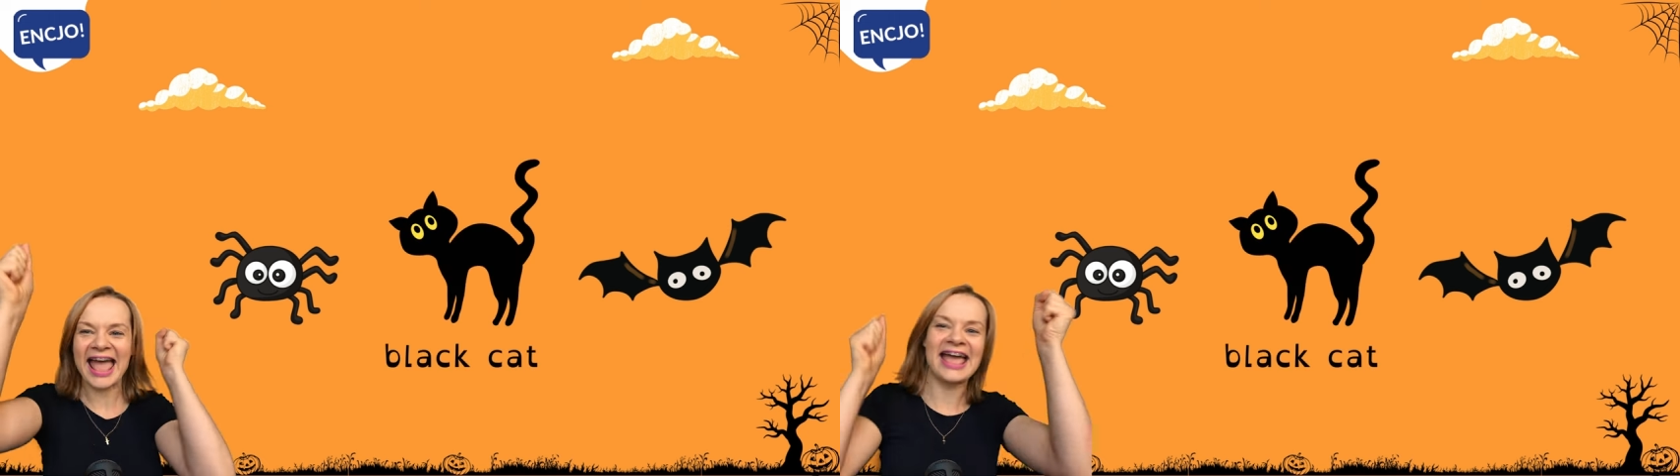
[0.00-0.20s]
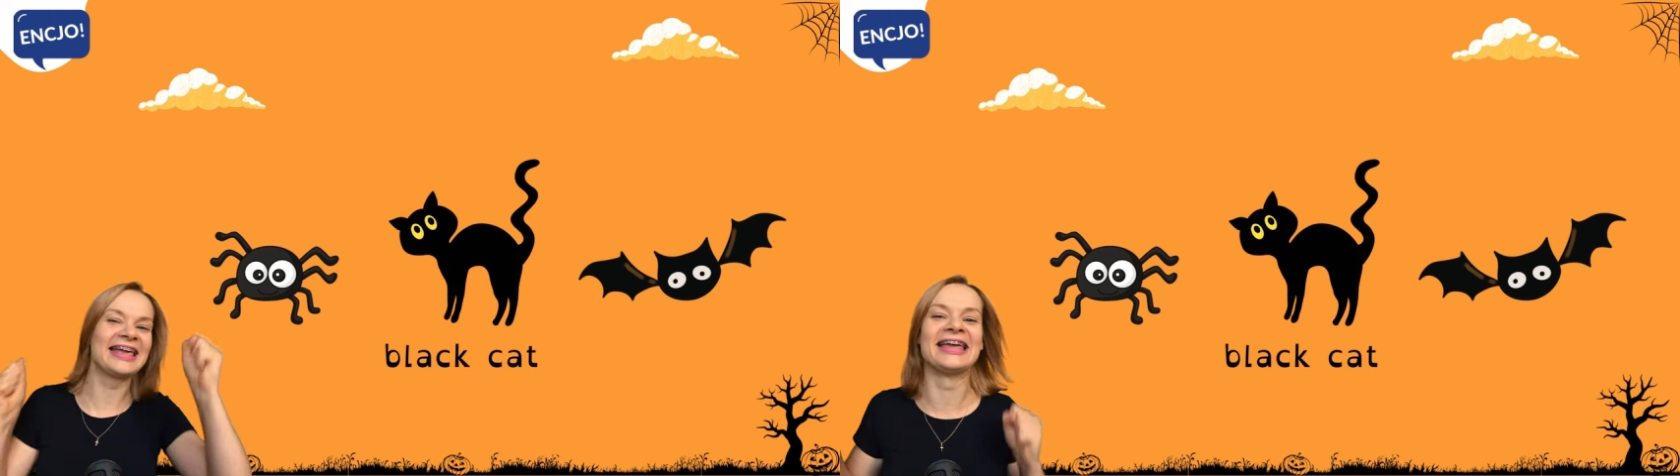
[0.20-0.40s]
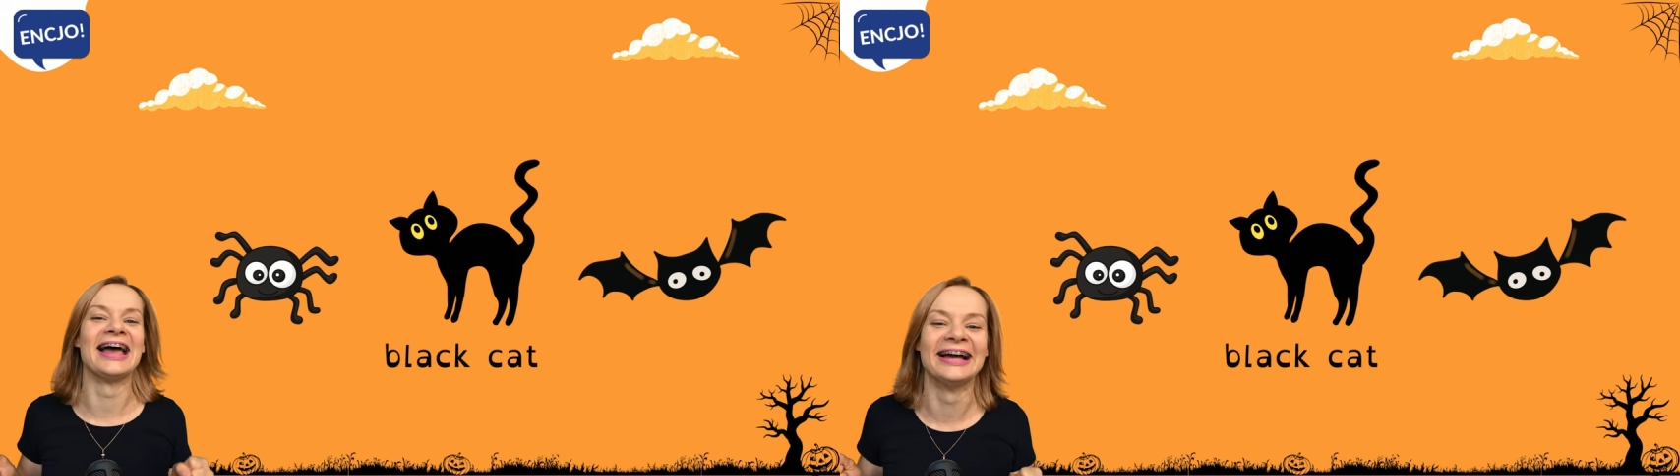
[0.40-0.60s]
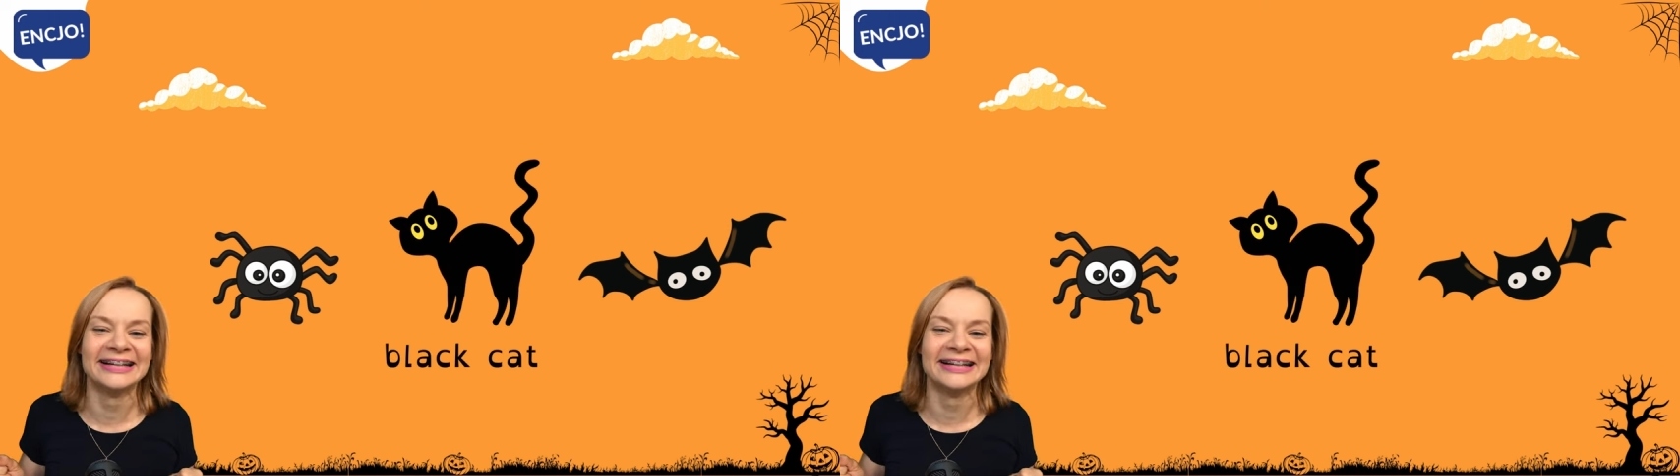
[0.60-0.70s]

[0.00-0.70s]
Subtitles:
Yay!